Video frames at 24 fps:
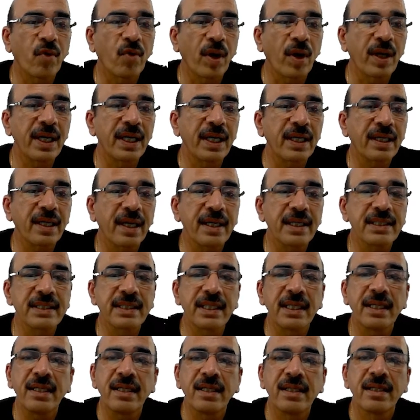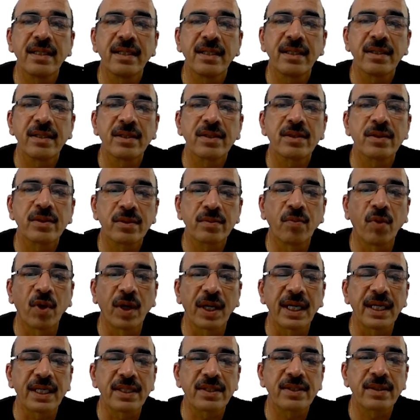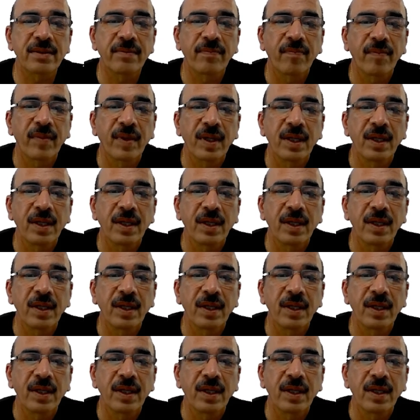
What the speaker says: violet color is the smallest.